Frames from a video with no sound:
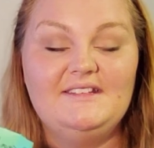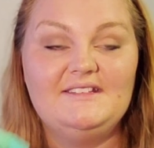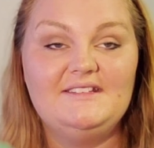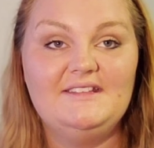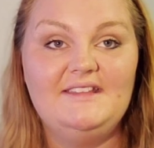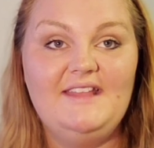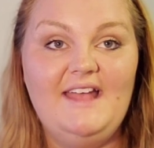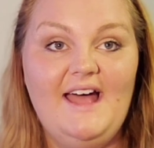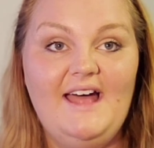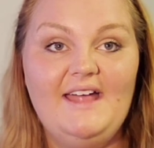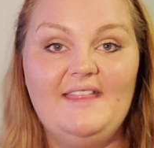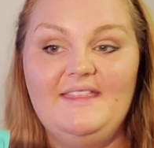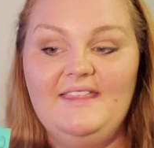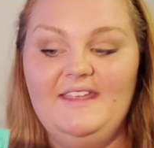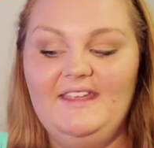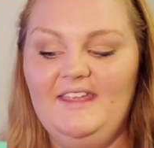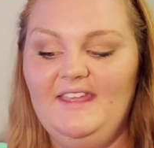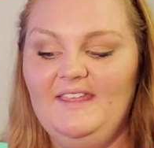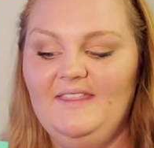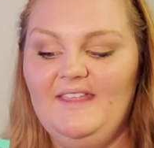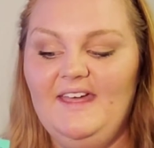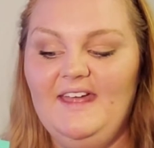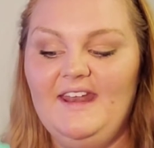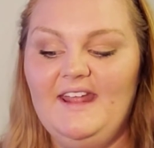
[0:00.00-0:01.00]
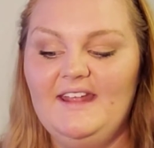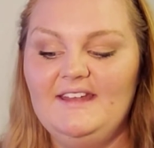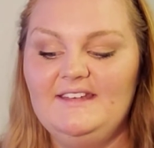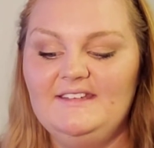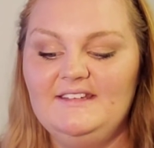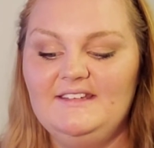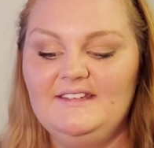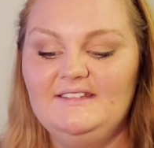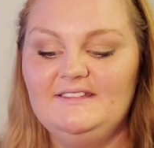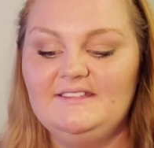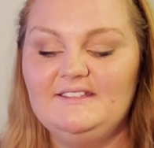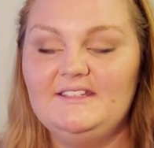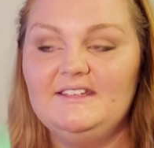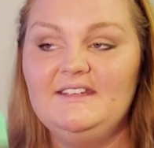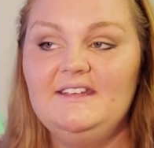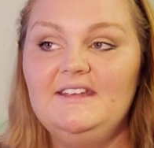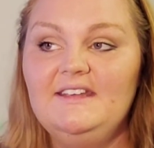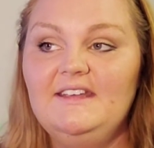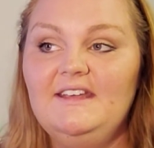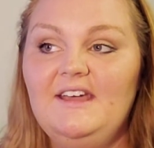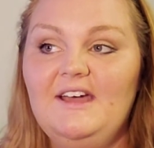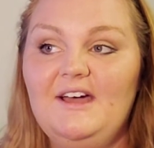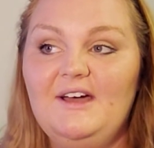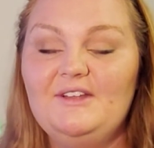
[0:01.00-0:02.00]
this and that, thinking that I didn't
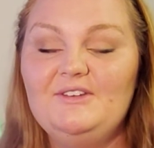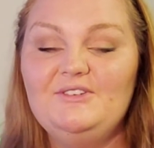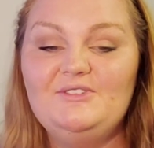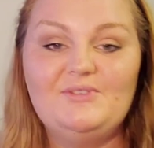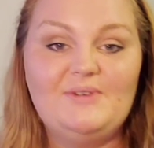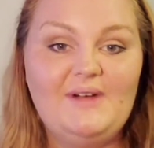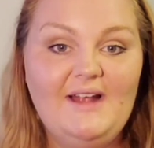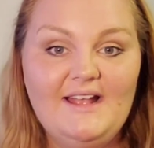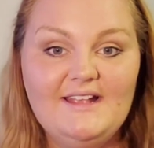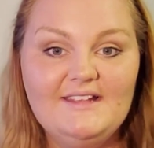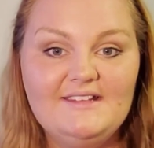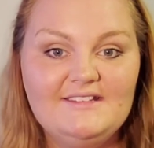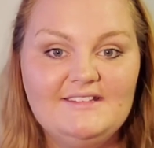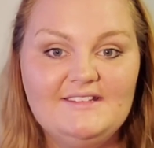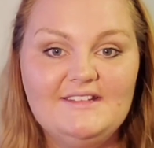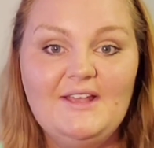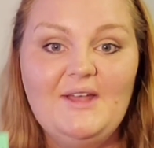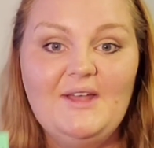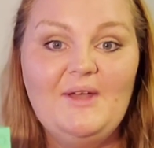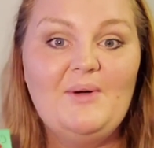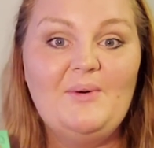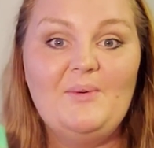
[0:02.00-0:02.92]
address